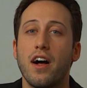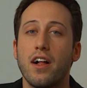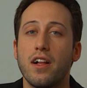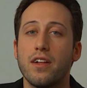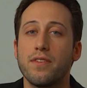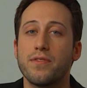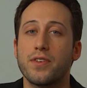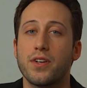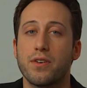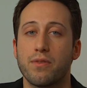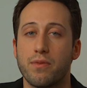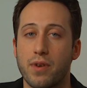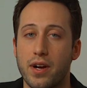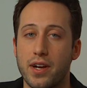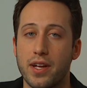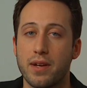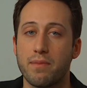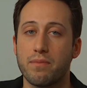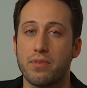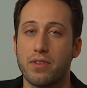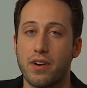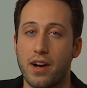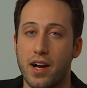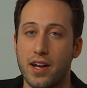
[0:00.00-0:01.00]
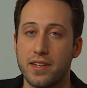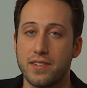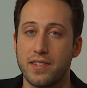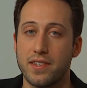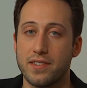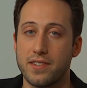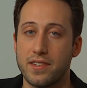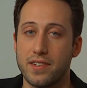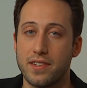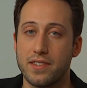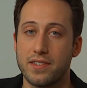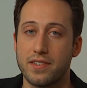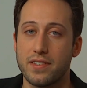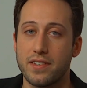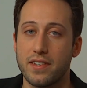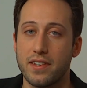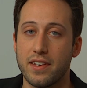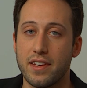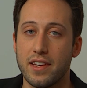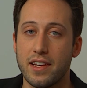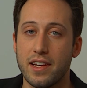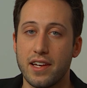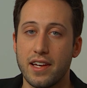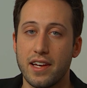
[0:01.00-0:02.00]
all of your running processes.
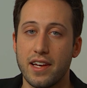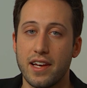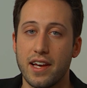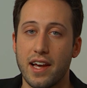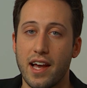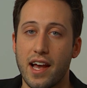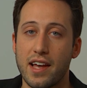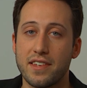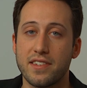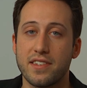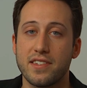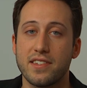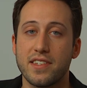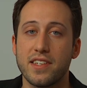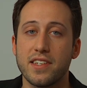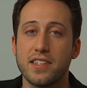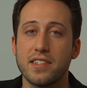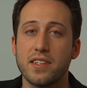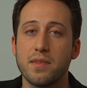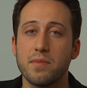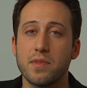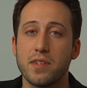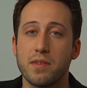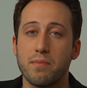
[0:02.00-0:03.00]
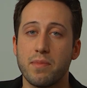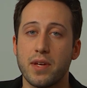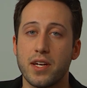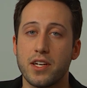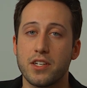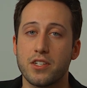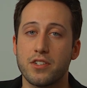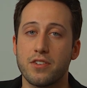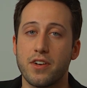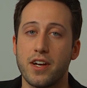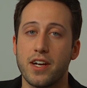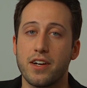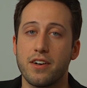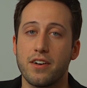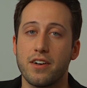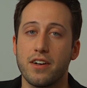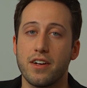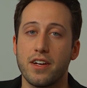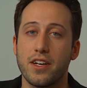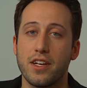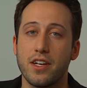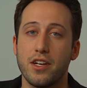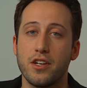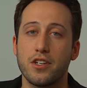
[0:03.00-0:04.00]
As a systems administrator,
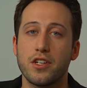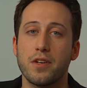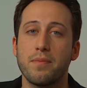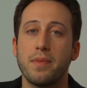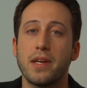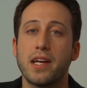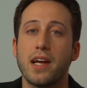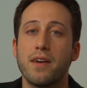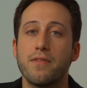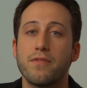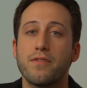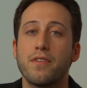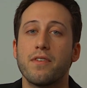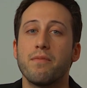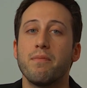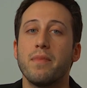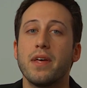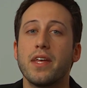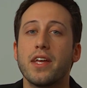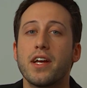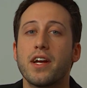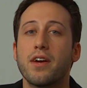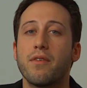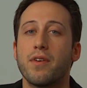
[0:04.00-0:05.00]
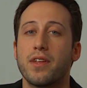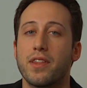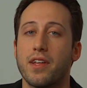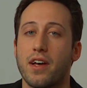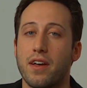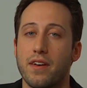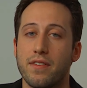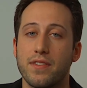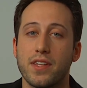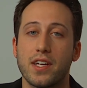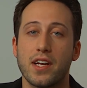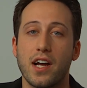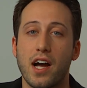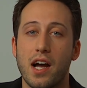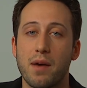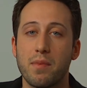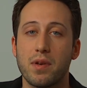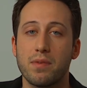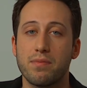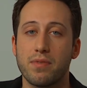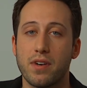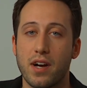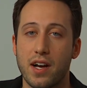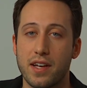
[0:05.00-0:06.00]
you should become familiar with all of the
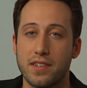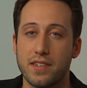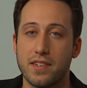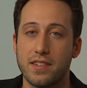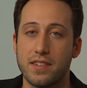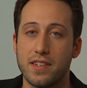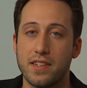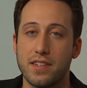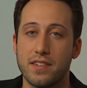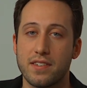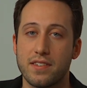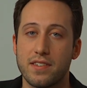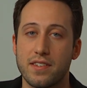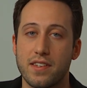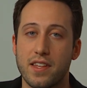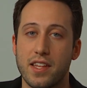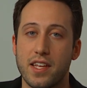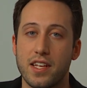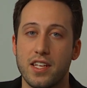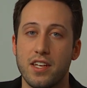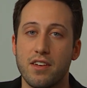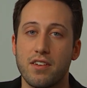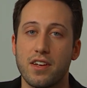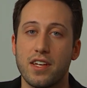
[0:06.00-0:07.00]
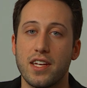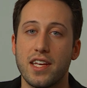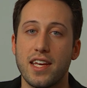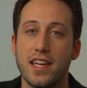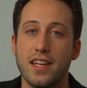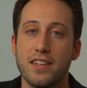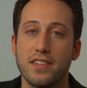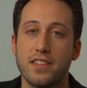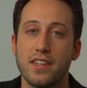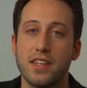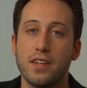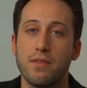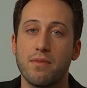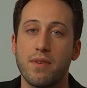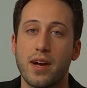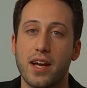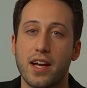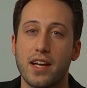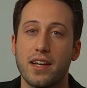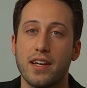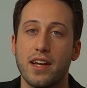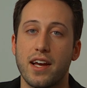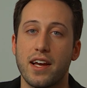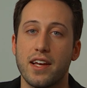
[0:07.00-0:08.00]
common processes so that you can easily
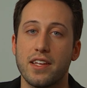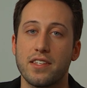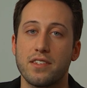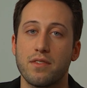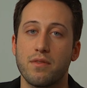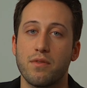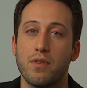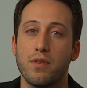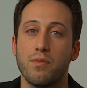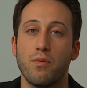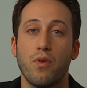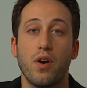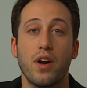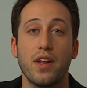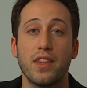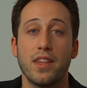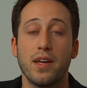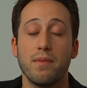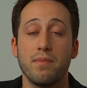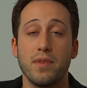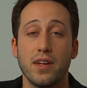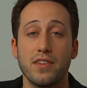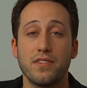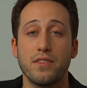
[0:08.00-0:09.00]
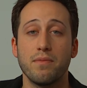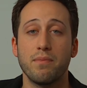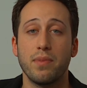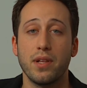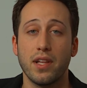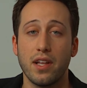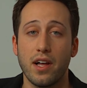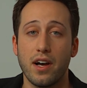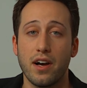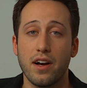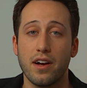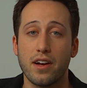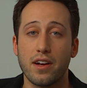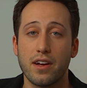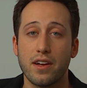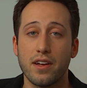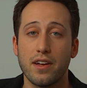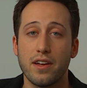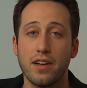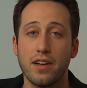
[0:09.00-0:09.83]
recognize when one of them doesn't belong.